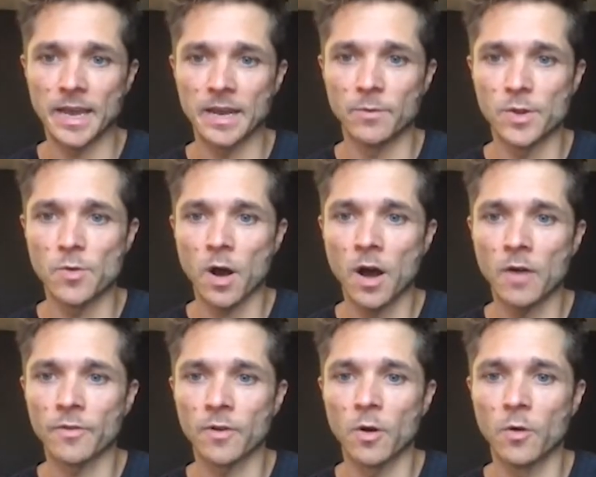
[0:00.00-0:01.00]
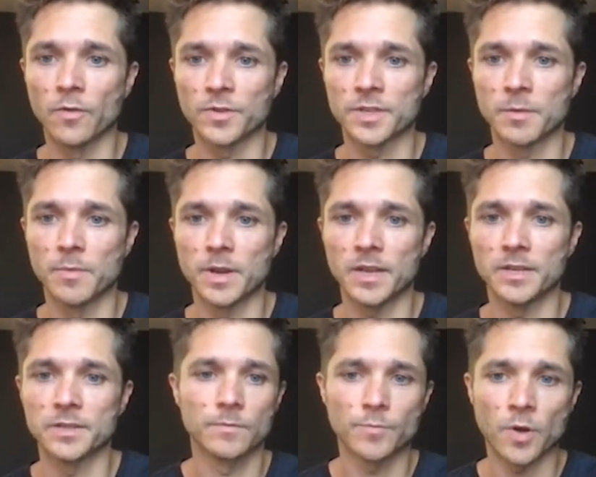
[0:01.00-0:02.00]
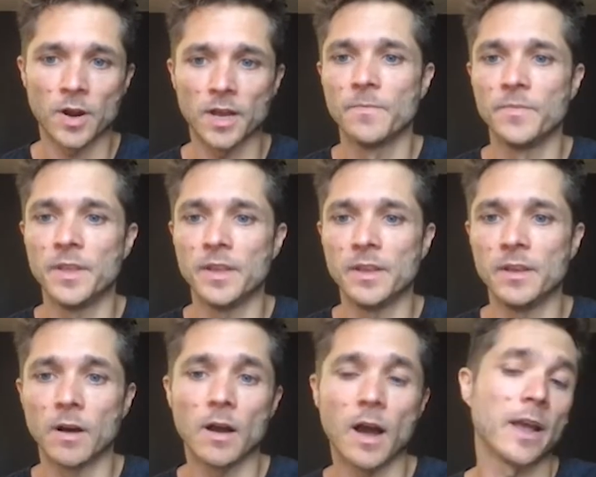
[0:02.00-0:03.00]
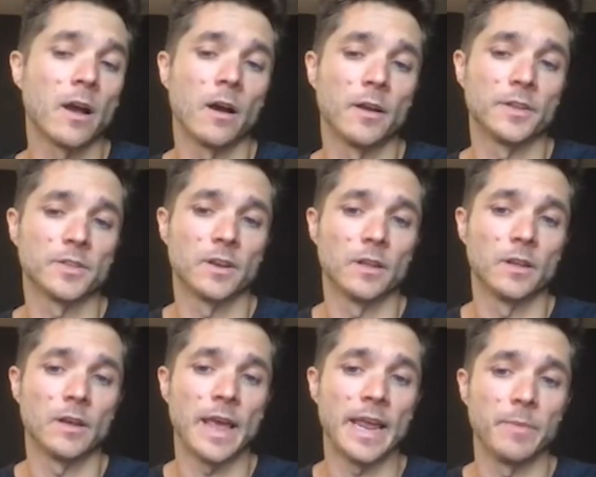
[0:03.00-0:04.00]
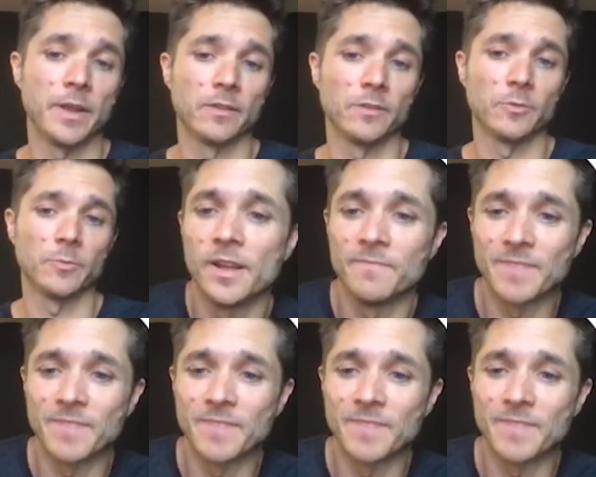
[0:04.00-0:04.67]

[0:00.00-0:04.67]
And when you hover over somebody's product, the icon is going to animate a little bit.